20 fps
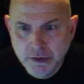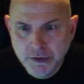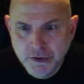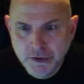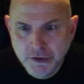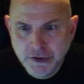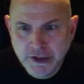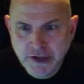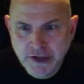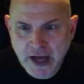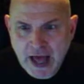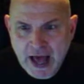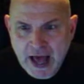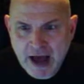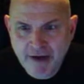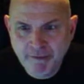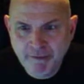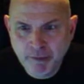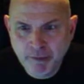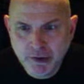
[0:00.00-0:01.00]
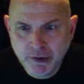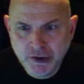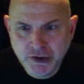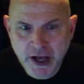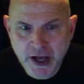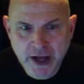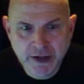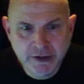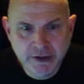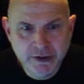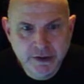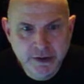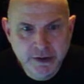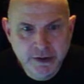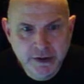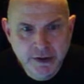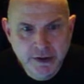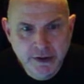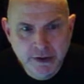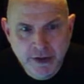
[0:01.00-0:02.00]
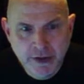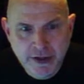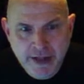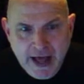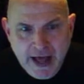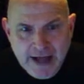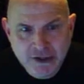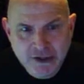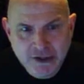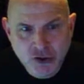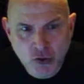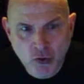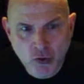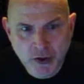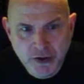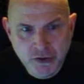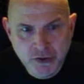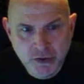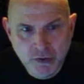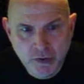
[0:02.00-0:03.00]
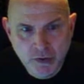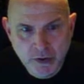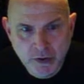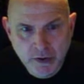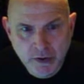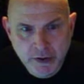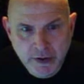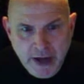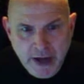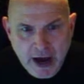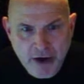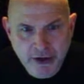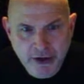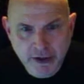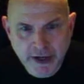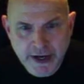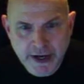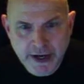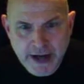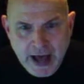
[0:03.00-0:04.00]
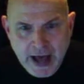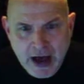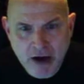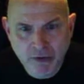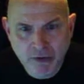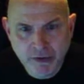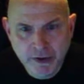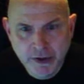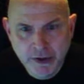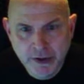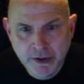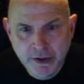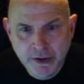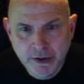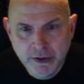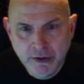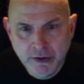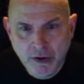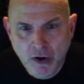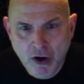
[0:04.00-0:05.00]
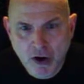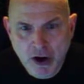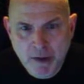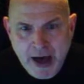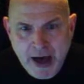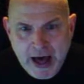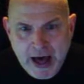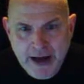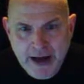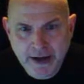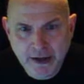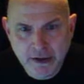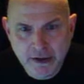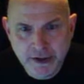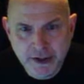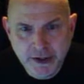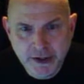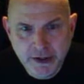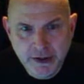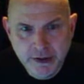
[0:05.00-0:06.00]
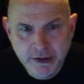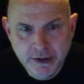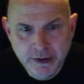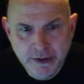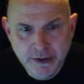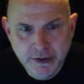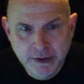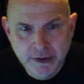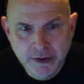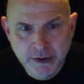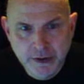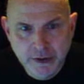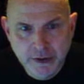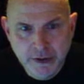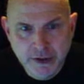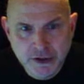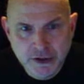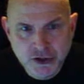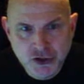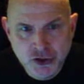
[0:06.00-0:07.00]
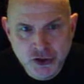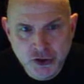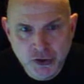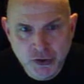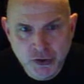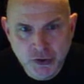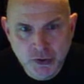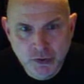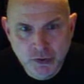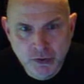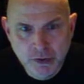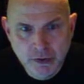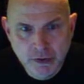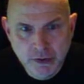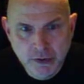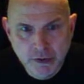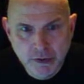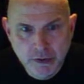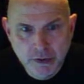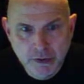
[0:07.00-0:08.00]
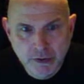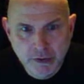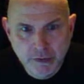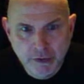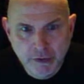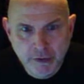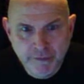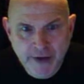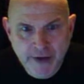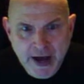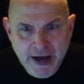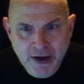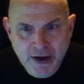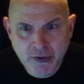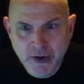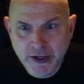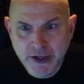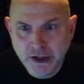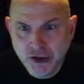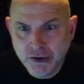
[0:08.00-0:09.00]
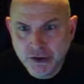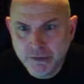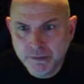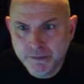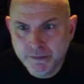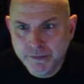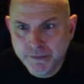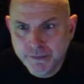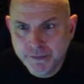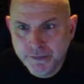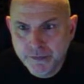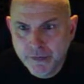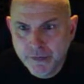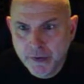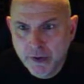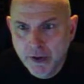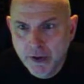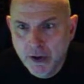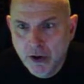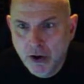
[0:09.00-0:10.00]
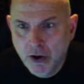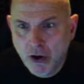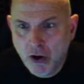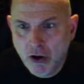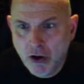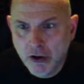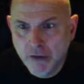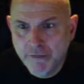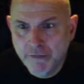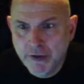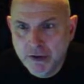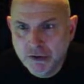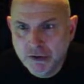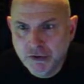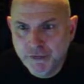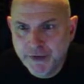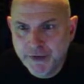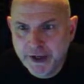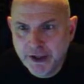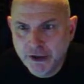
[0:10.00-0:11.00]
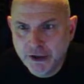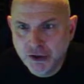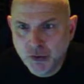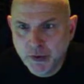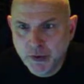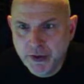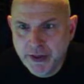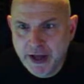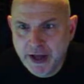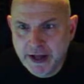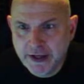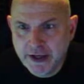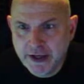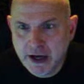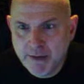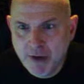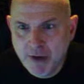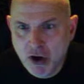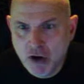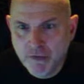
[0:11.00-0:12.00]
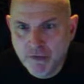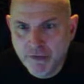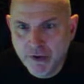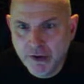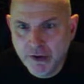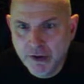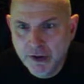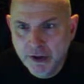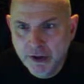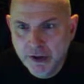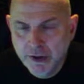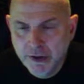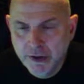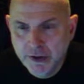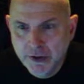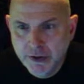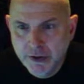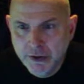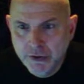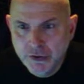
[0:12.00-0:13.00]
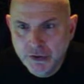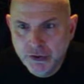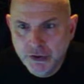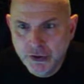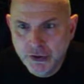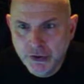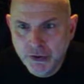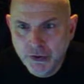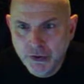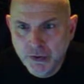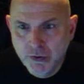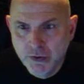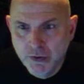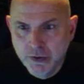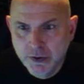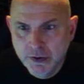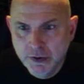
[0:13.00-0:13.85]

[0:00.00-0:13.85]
6.5%, then that's going to calculate out automatically this new evaluation. All of those figures would then come over to